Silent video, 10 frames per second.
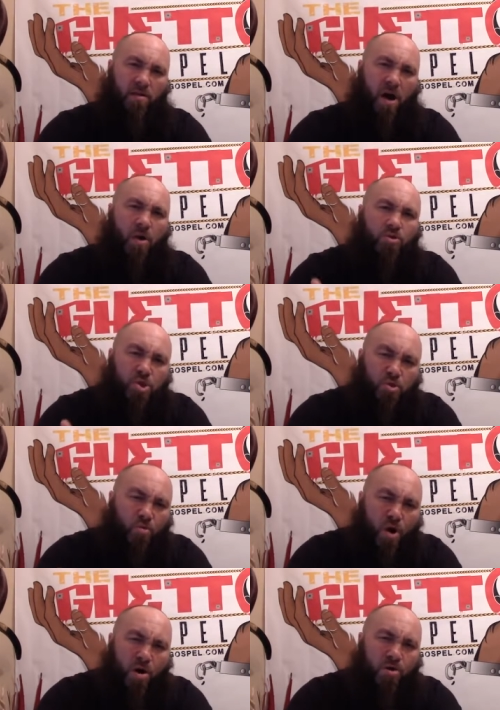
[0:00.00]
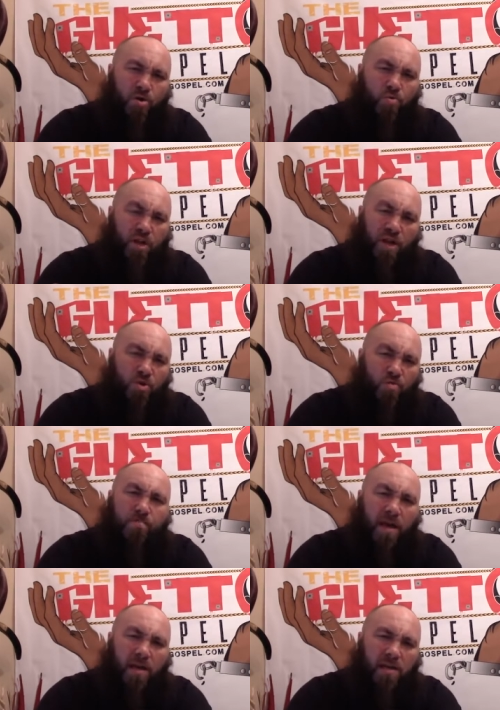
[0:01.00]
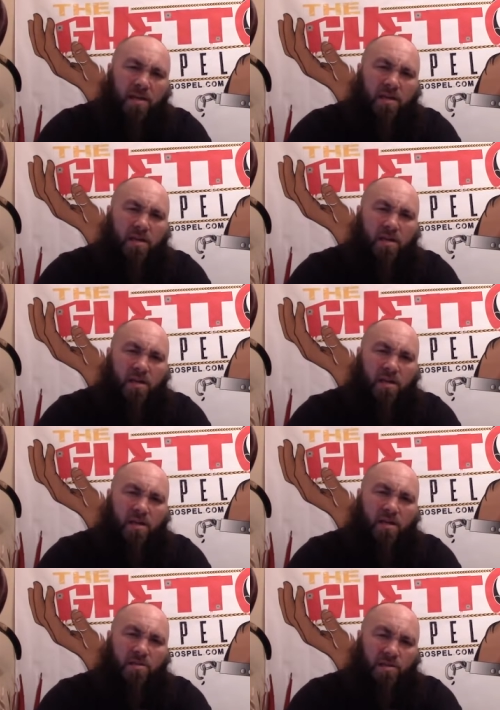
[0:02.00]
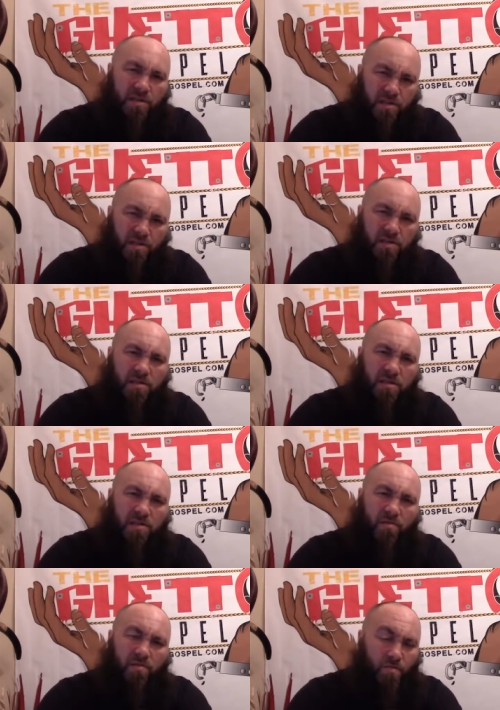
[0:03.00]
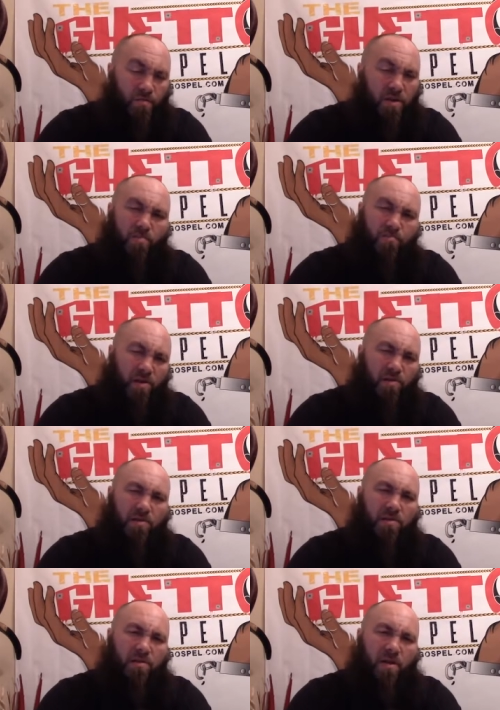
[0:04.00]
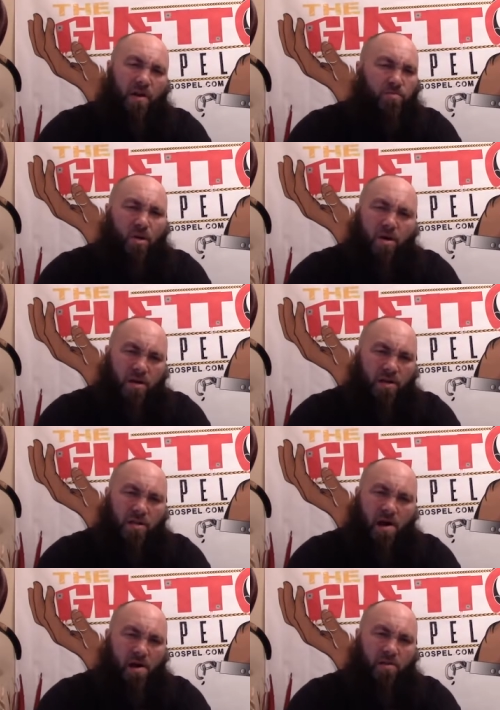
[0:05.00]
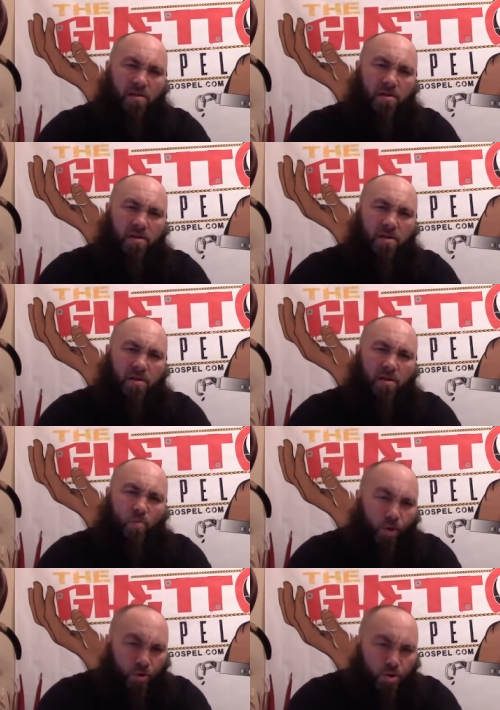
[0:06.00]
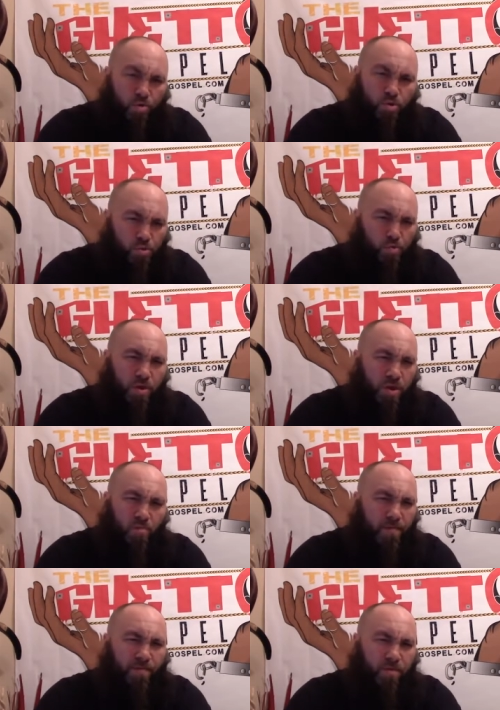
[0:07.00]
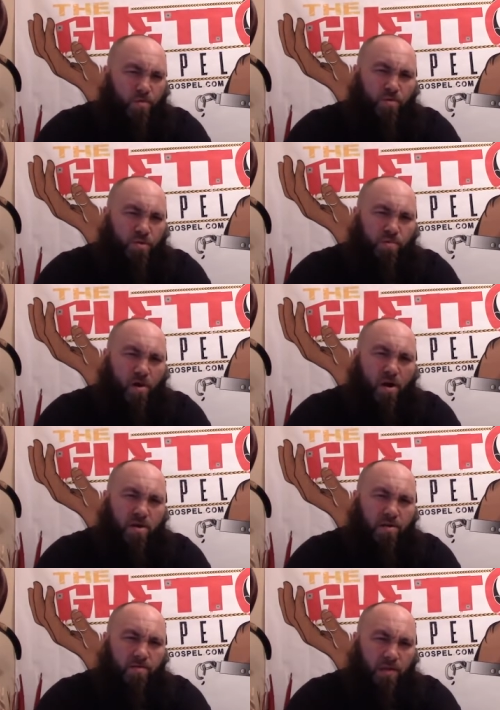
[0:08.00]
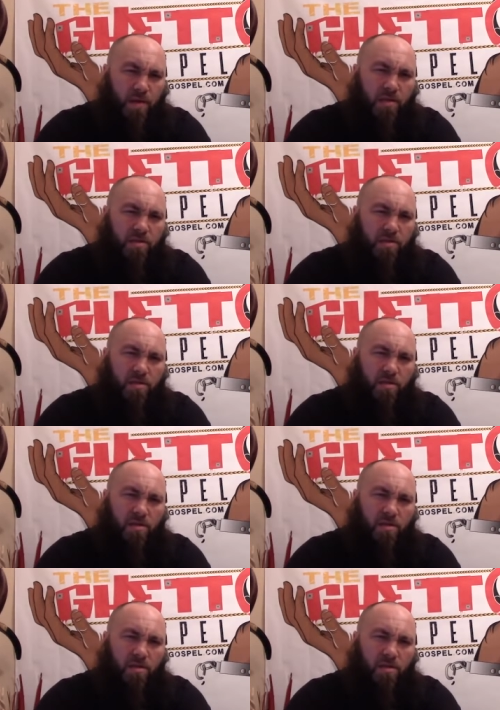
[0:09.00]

How strong are you? Can you make it? Sister, for real, brother, I'm talking to y'all. Will you truly refuse the mark of the beast?